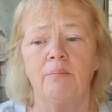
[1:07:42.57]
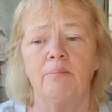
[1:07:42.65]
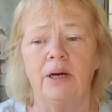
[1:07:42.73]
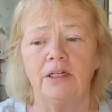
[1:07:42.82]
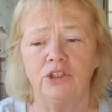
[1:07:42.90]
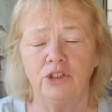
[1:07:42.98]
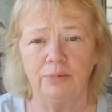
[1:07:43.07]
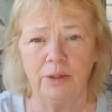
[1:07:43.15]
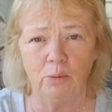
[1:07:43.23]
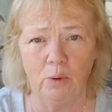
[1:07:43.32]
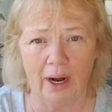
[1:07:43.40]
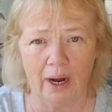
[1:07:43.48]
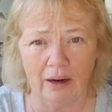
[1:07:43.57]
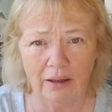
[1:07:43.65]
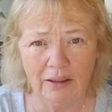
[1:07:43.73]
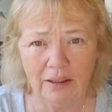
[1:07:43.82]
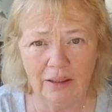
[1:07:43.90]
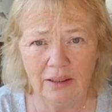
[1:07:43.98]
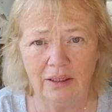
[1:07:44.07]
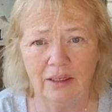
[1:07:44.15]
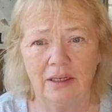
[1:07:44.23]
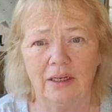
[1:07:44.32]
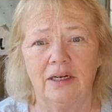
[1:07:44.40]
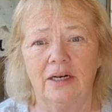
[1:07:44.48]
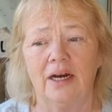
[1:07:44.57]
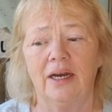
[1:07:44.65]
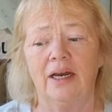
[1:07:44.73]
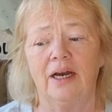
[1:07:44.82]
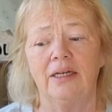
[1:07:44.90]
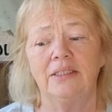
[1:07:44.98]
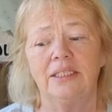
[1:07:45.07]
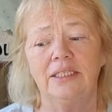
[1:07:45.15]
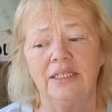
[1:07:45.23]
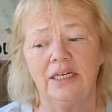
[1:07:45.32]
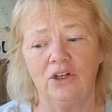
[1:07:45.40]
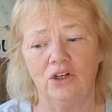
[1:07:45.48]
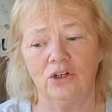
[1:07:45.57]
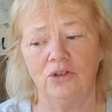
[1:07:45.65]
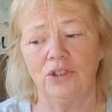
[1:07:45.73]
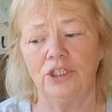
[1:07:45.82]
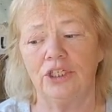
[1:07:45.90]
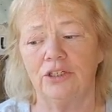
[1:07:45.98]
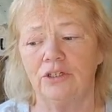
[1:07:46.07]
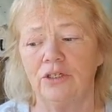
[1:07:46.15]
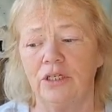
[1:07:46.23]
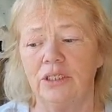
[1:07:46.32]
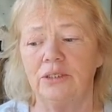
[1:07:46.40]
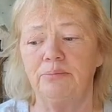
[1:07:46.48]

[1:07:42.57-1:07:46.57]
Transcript: but do beware. I did that earlier.